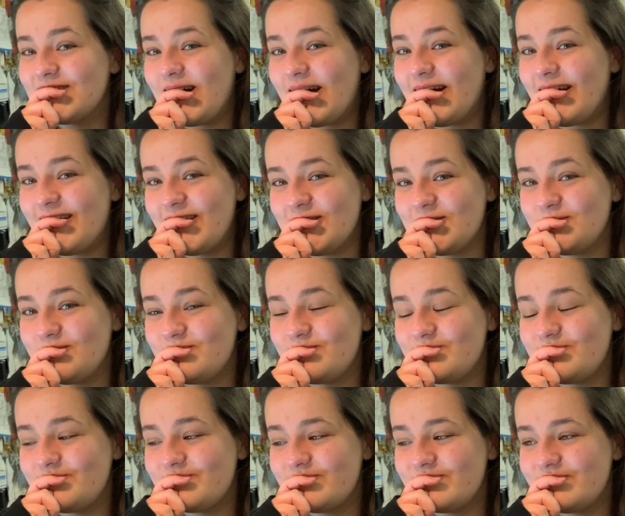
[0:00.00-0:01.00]

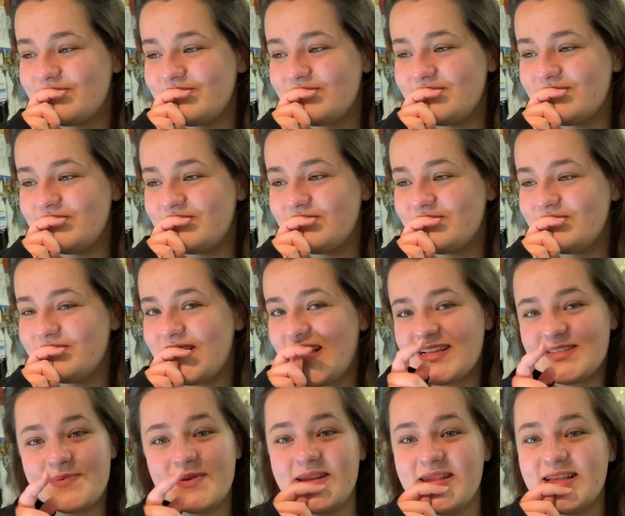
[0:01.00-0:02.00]
Um,
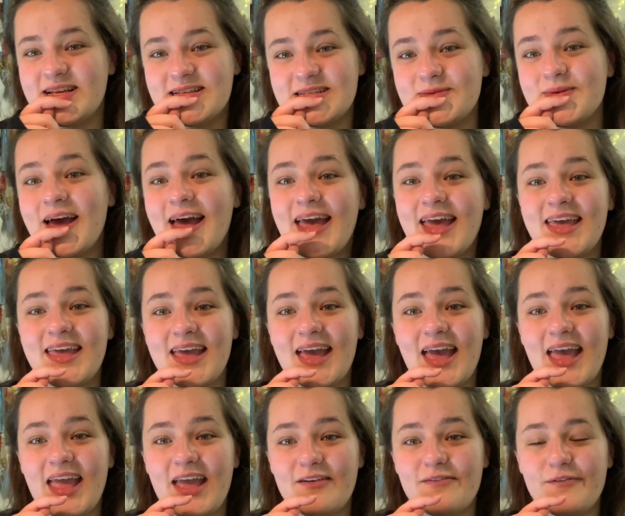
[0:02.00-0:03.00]
let's put it this way,
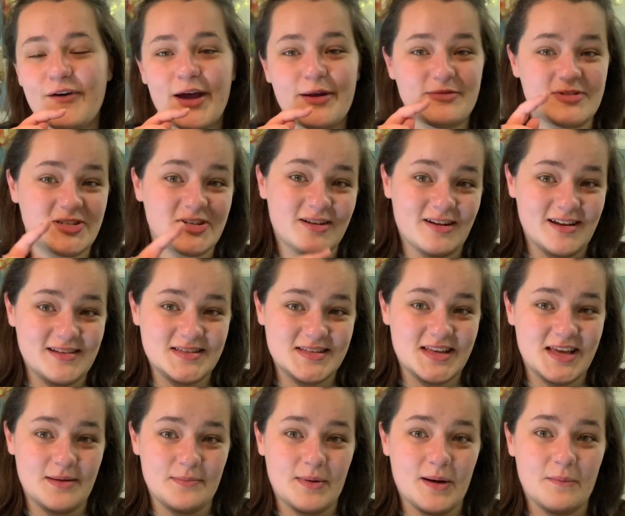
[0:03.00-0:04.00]
if I was struggling to
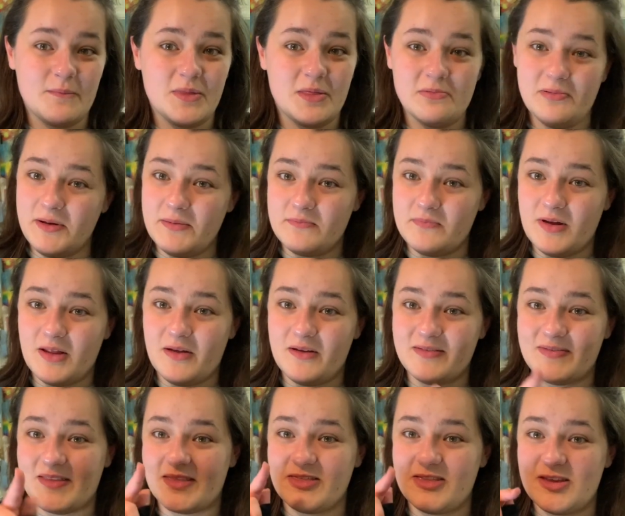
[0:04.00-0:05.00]
keep up the written blog,
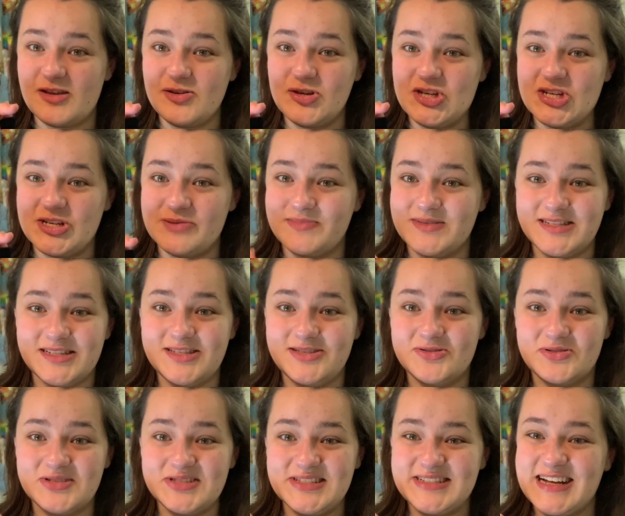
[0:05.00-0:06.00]
then YouTube did
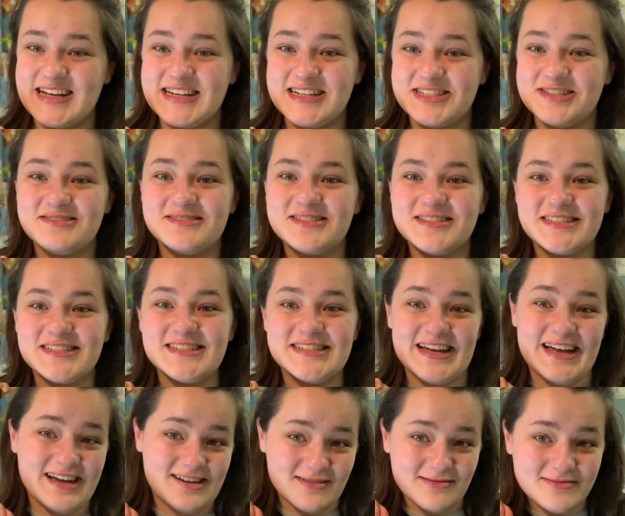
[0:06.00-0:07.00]
not stand a chance in
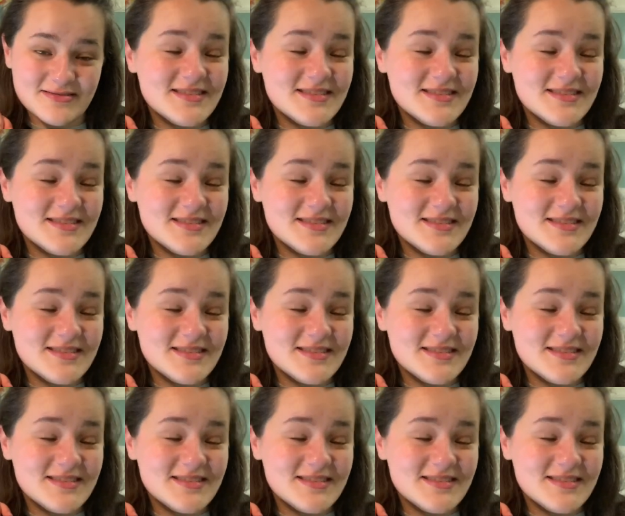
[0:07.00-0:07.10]
hell.